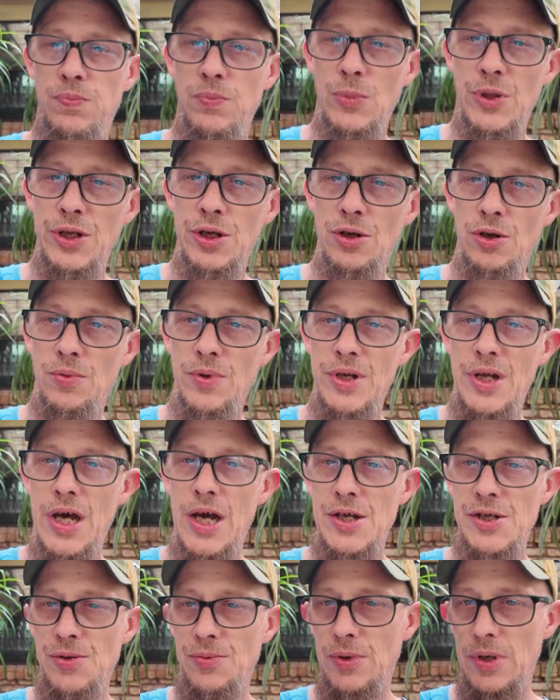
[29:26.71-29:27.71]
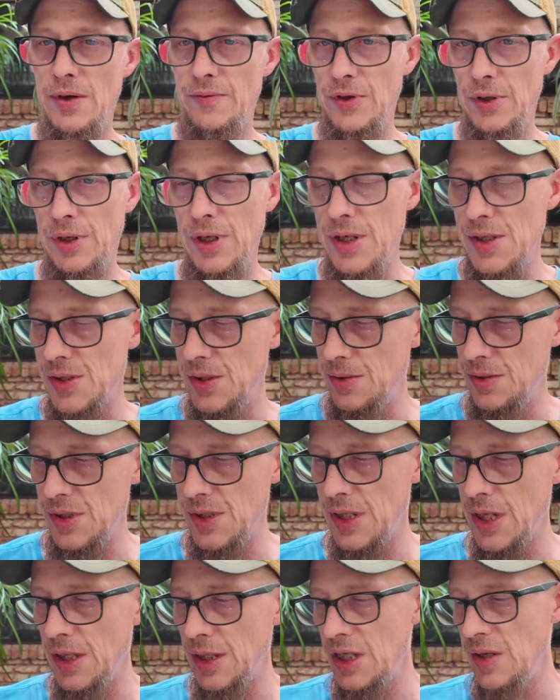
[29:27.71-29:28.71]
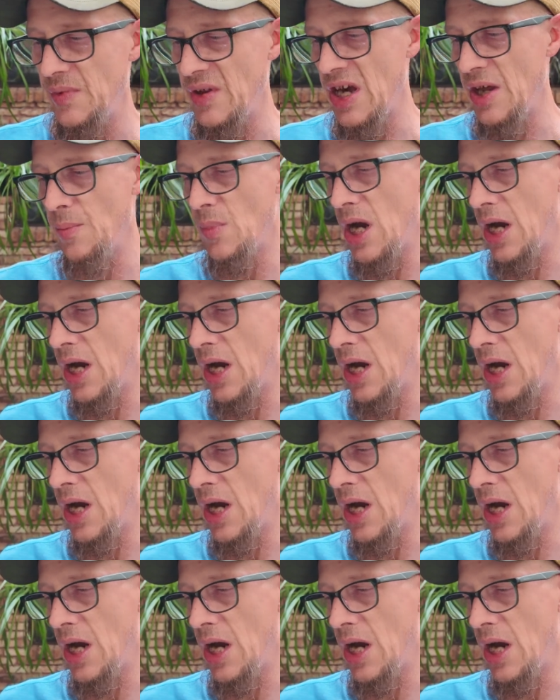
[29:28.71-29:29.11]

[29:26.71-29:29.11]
when the old one dies or whatever, okay? So just kind of keep that in